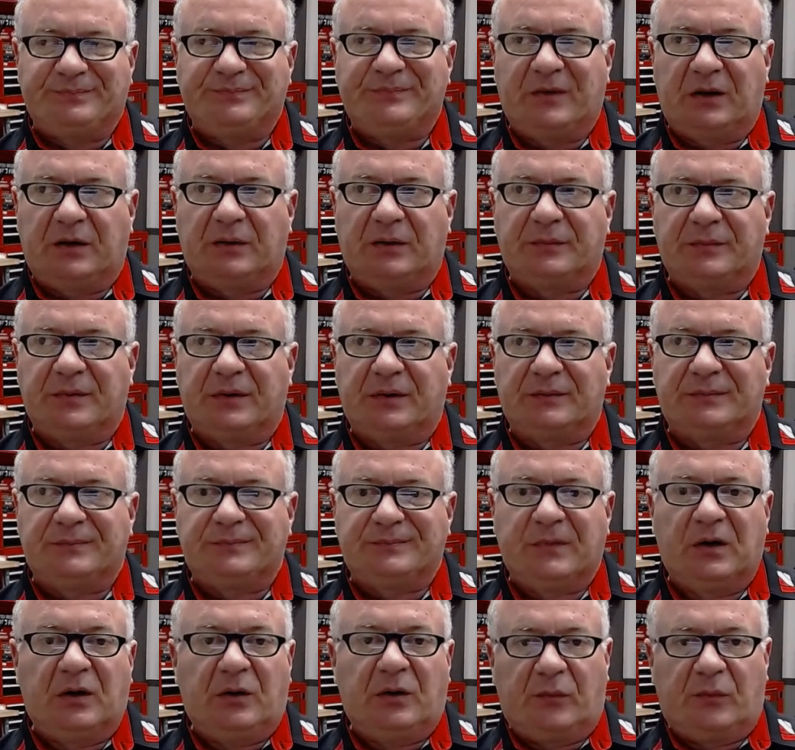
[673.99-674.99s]
you know
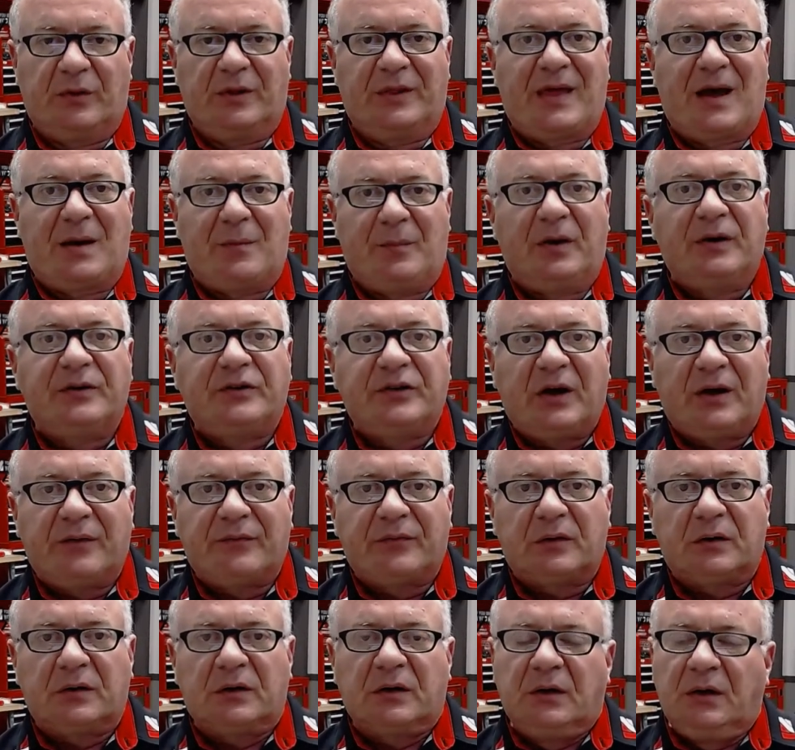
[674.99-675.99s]
without much
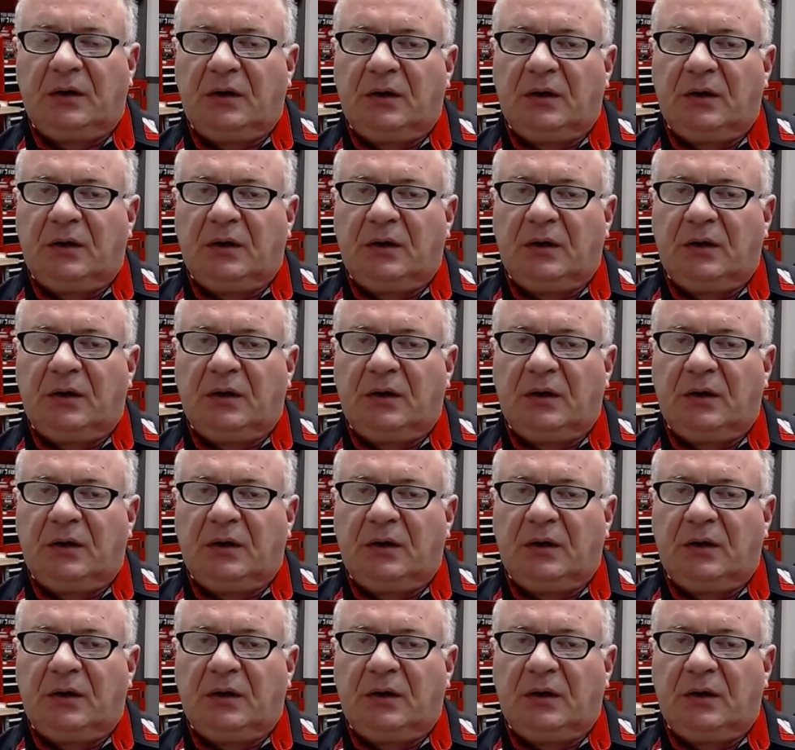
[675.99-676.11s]
effort